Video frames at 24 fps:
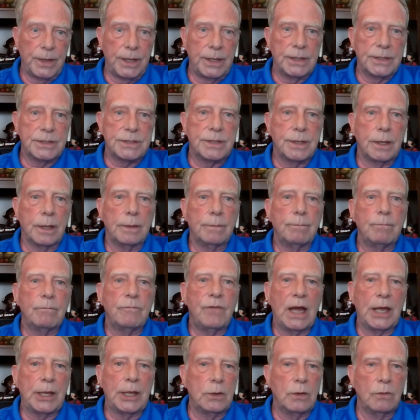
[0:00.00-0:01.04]
is the
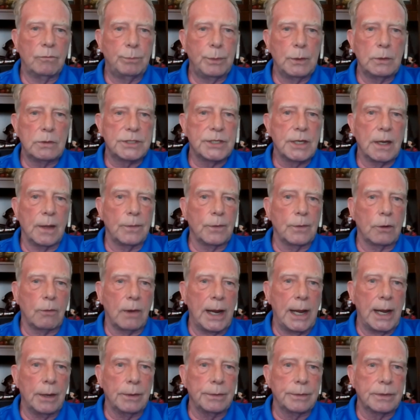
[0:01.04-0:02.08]
value of boots on the
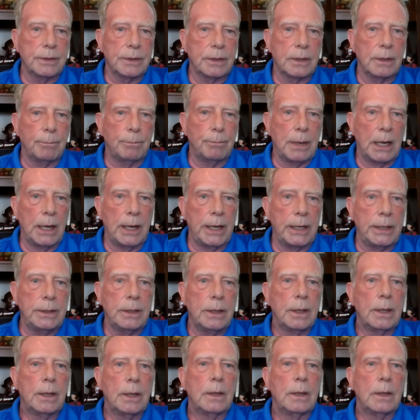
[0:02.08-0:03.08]
ground combined